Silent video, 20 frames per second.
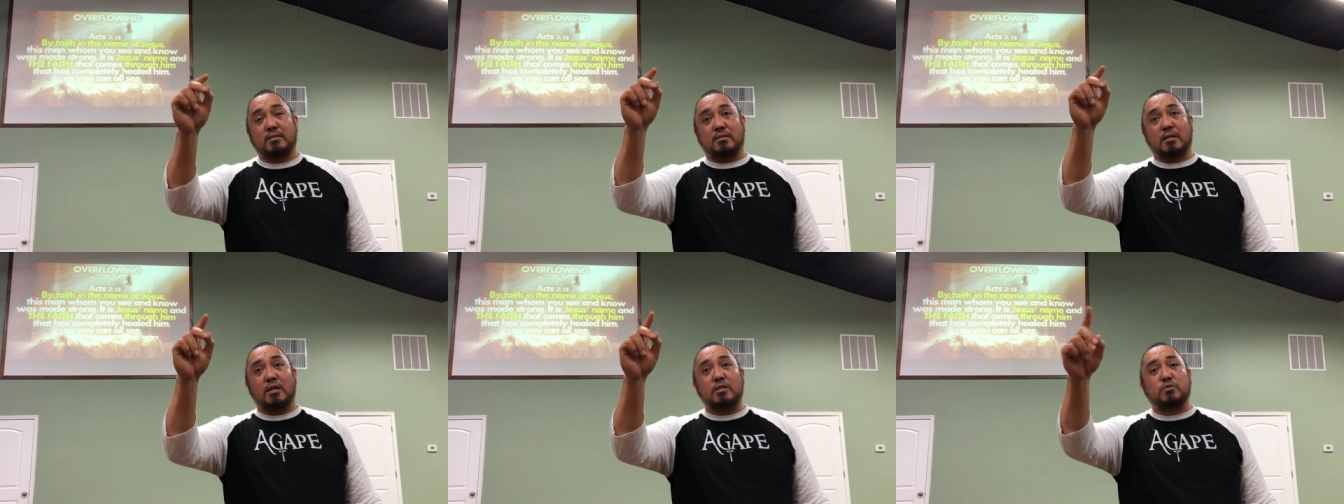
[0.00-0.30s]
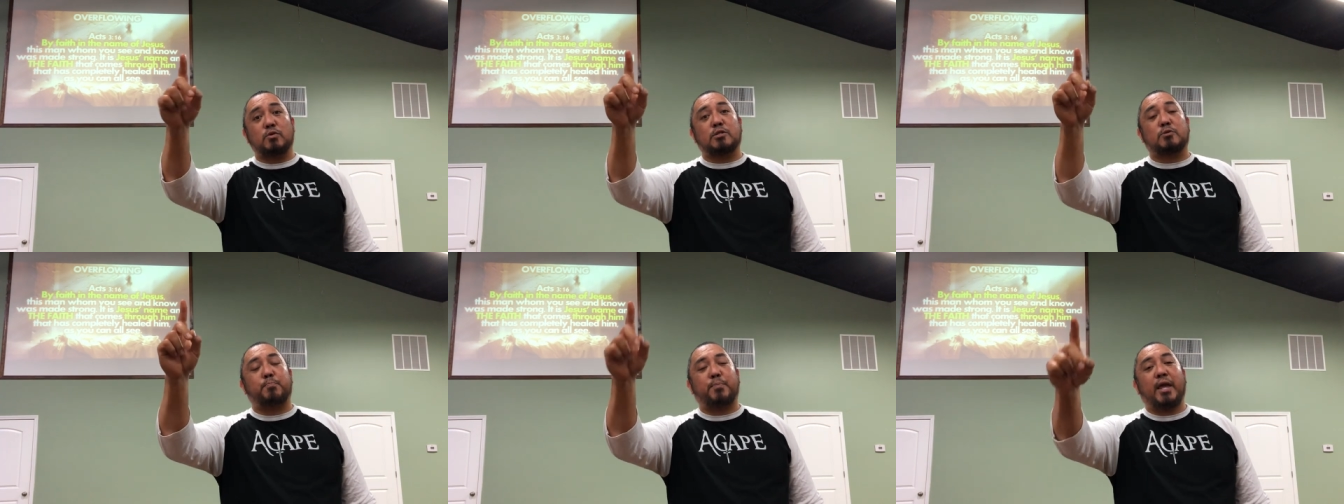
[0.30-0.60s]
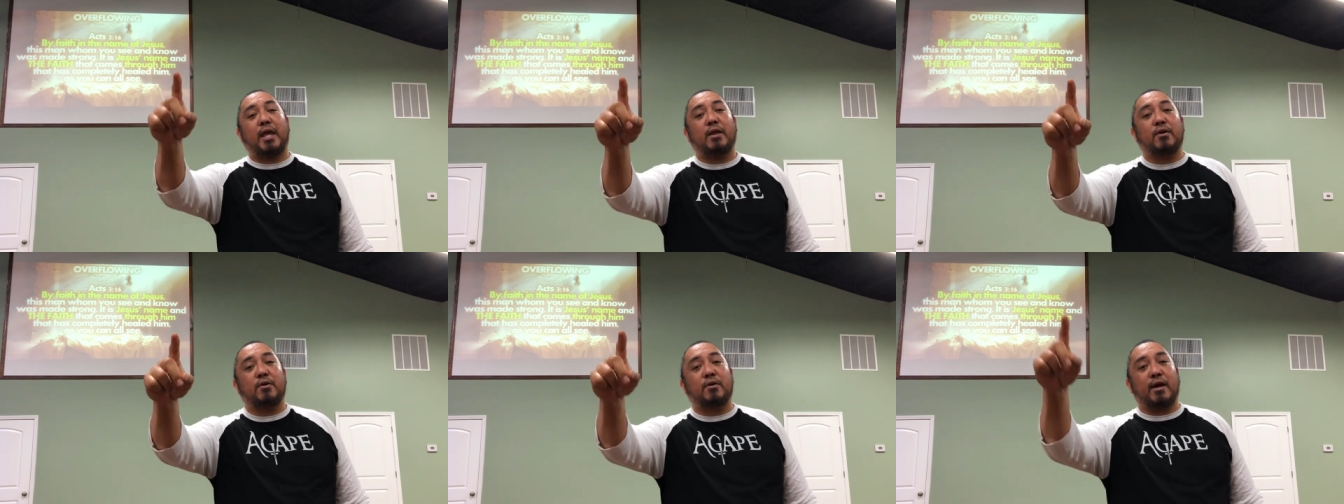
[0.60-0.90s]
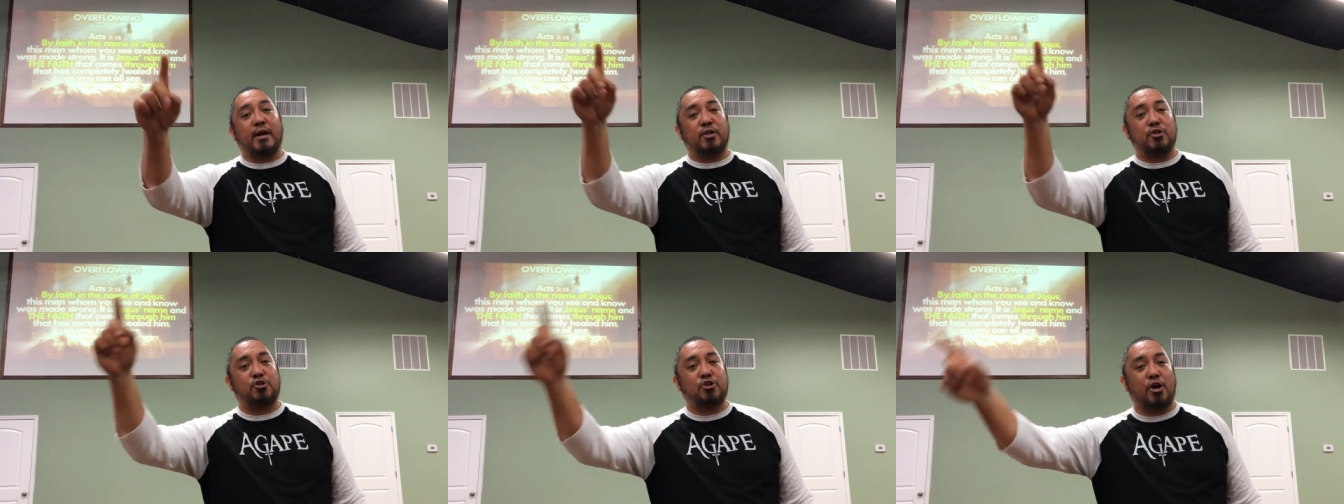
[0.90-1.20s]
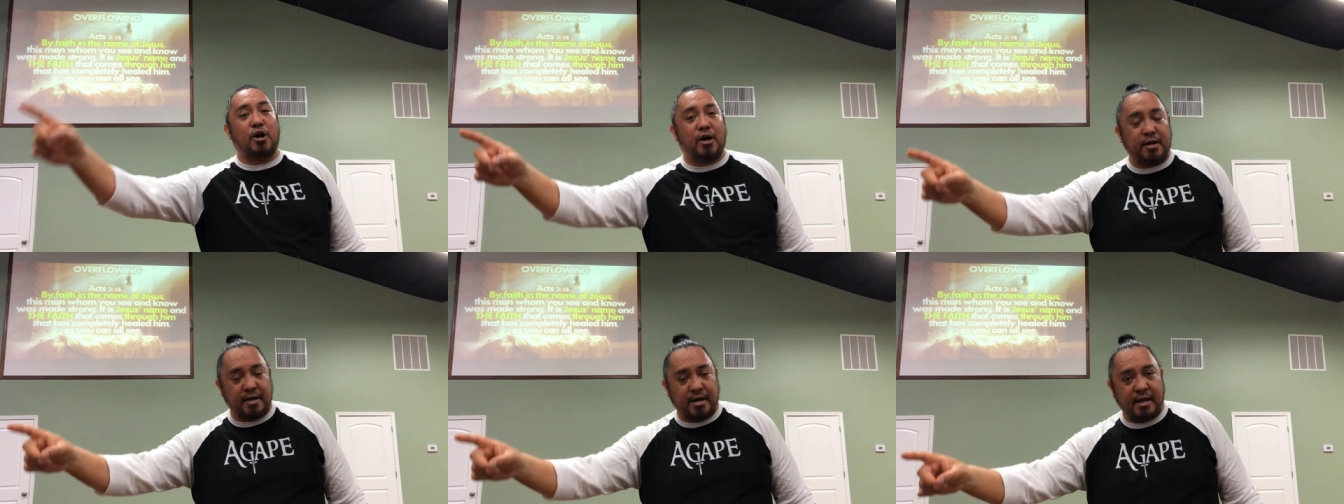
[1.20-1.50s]
this was Peter and
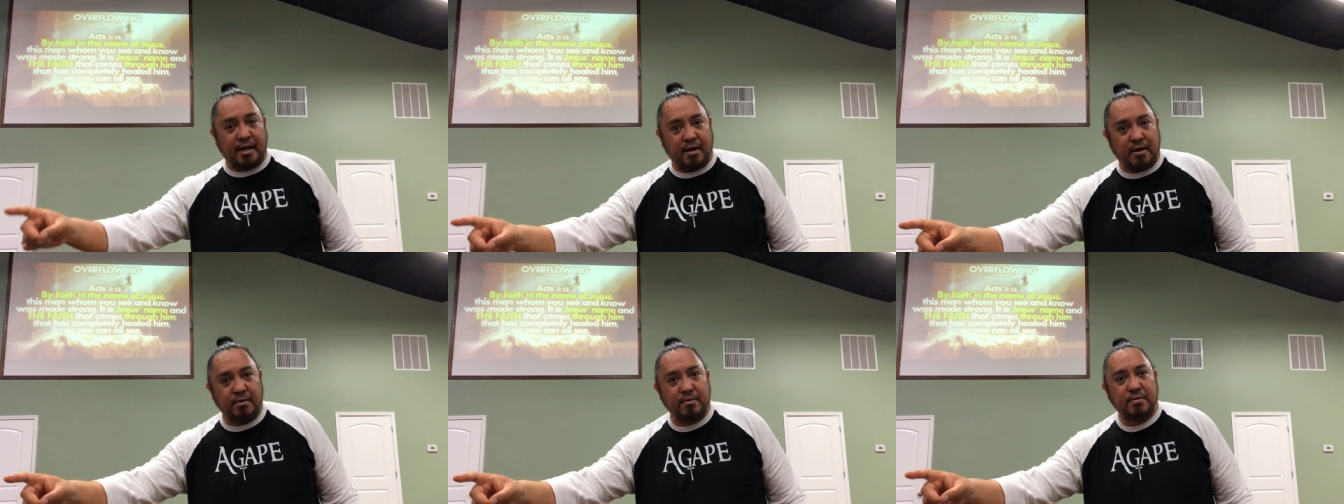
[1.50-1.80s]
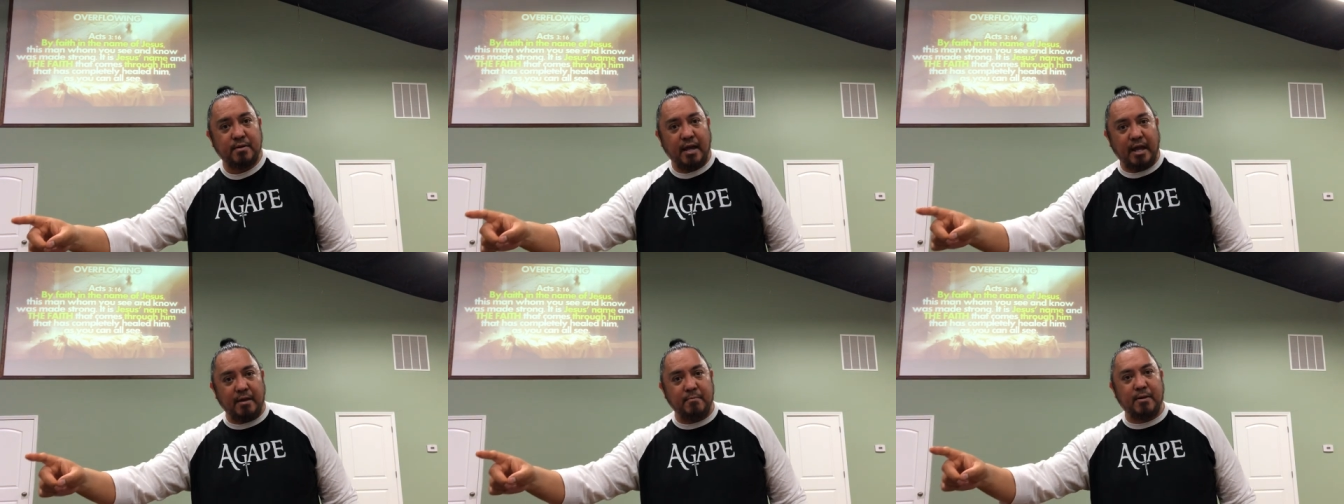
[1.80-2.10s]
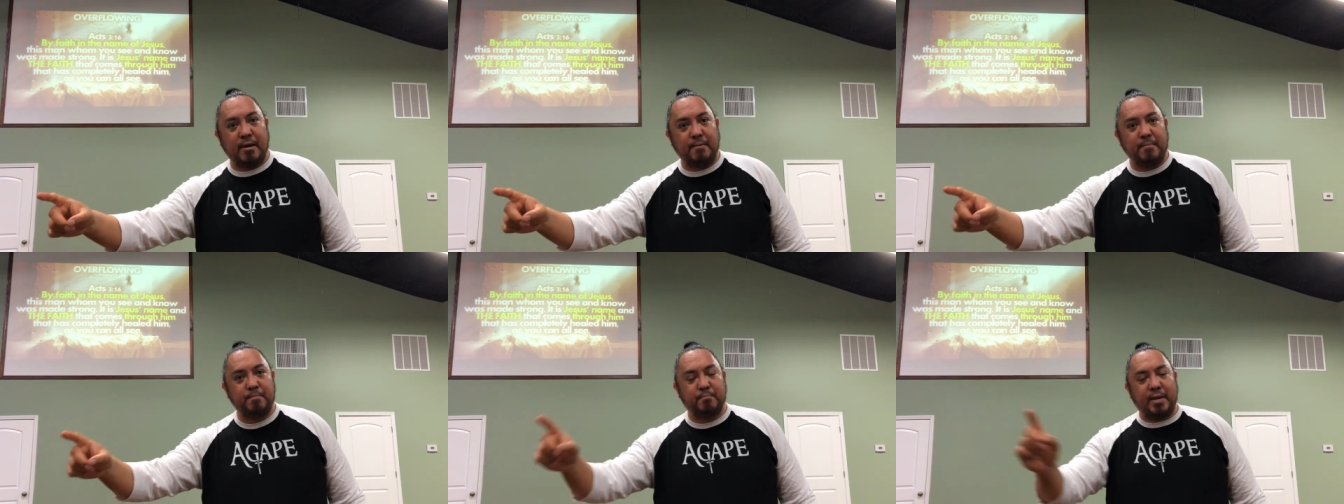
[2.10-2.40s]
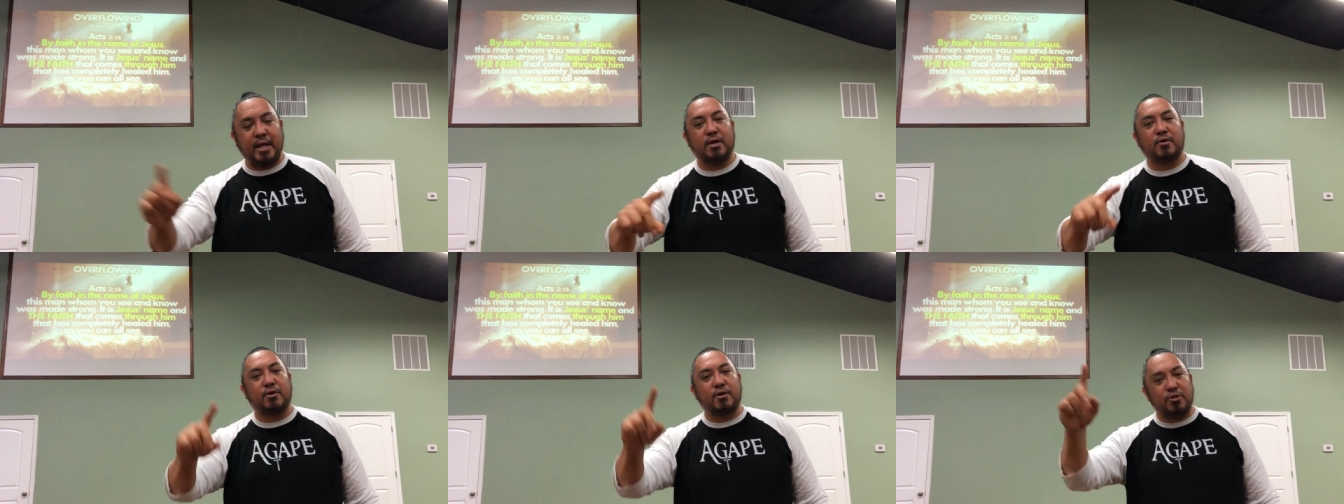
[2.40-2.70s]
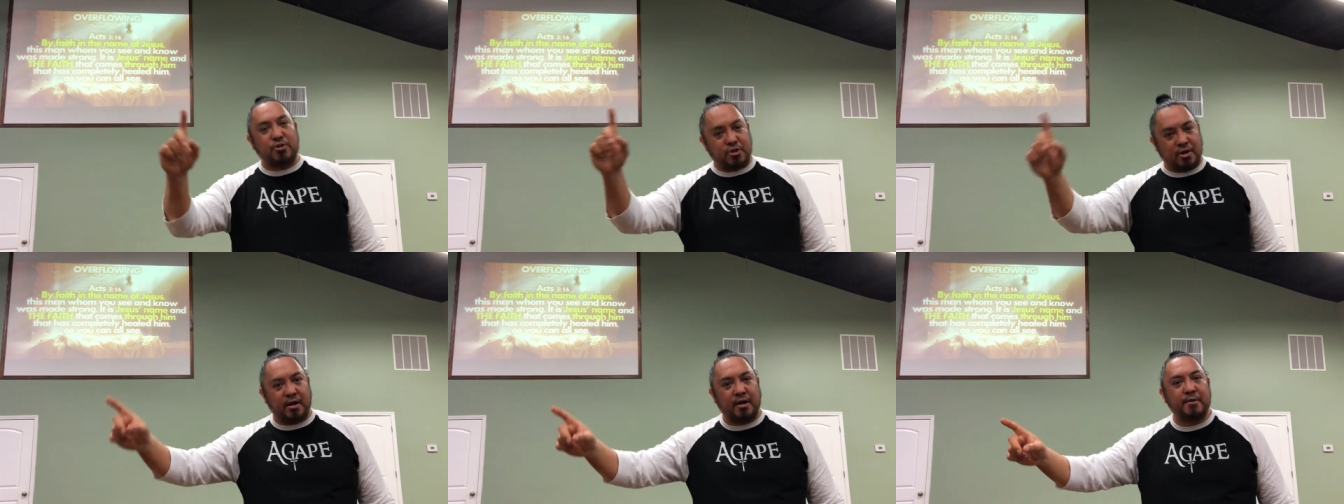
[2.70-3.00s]
John now. Amen. Peter
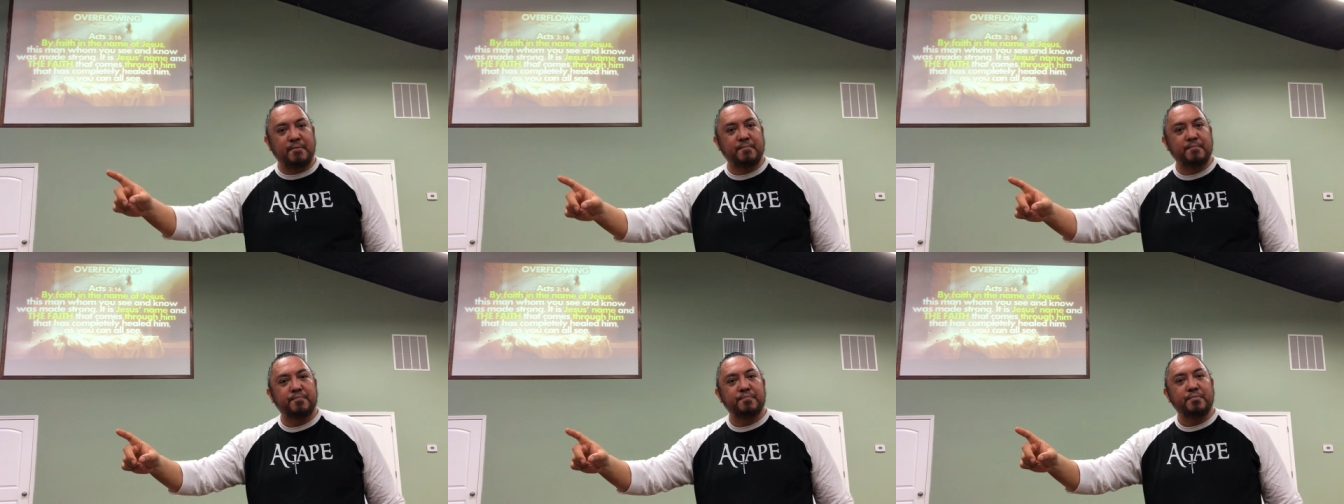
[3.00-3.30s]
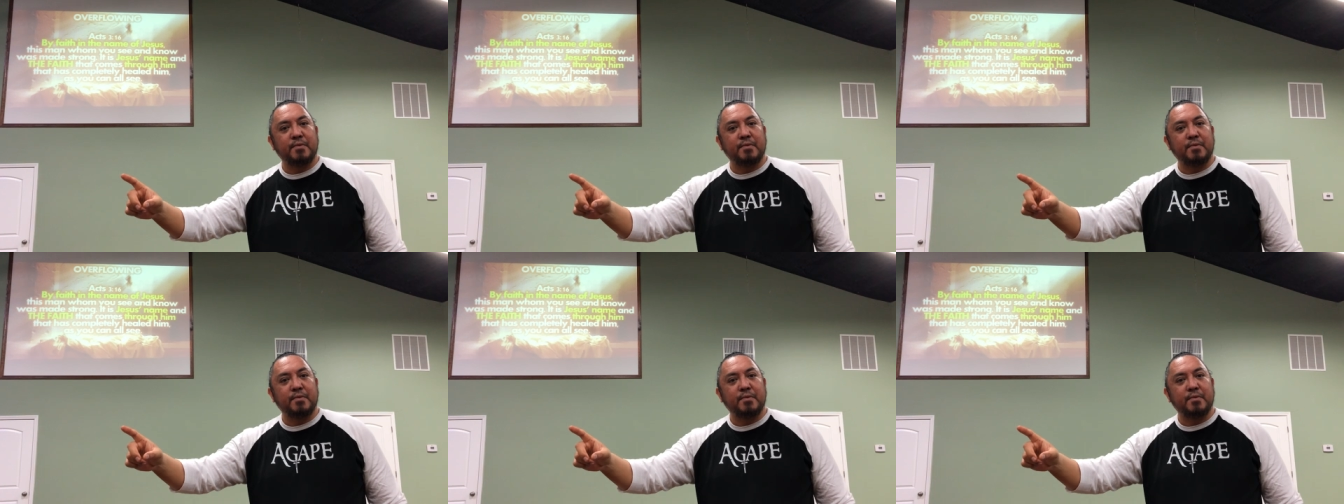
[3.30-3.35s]
and John.